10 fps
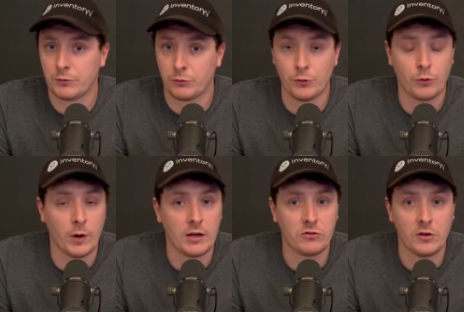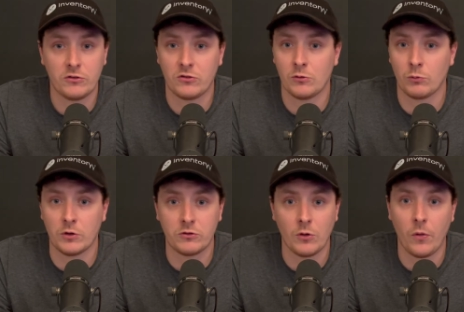through Craigslist,
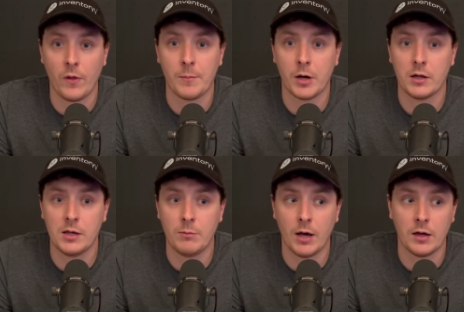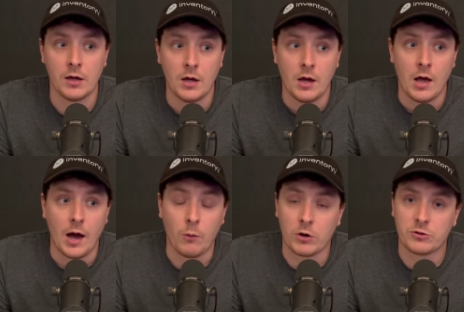resold them on eBay.
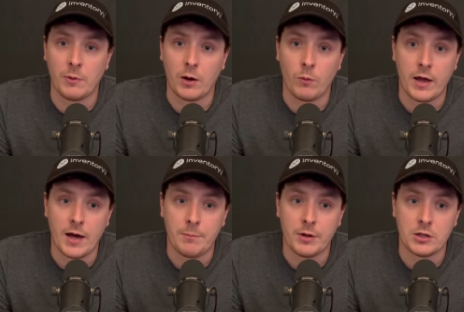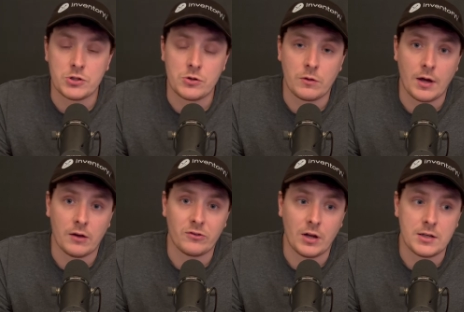I worked my way up, and in
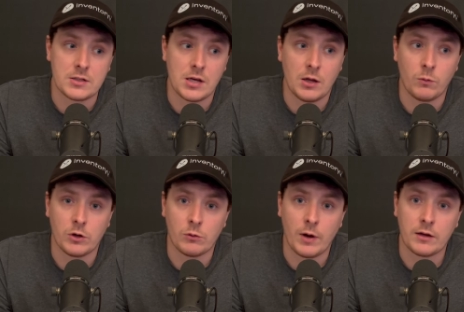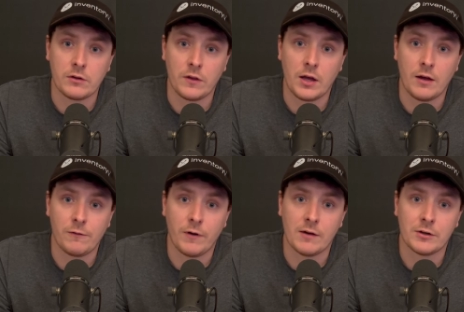2018, we were ranked on the Inc.
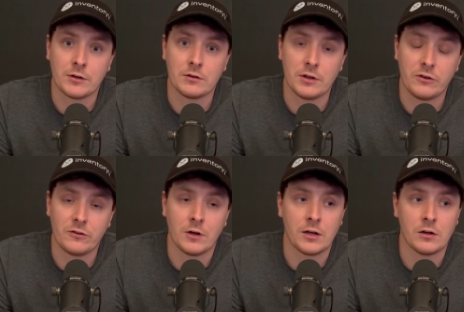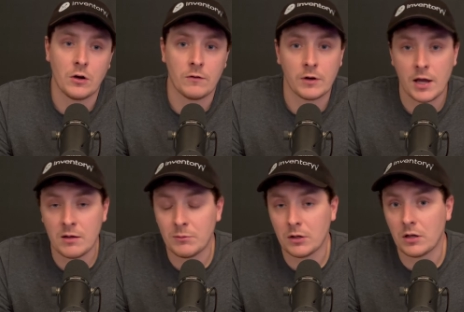500 list, and I did over
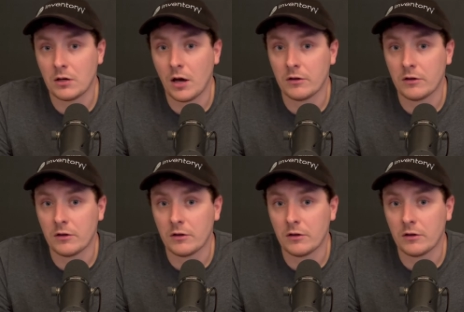$8 million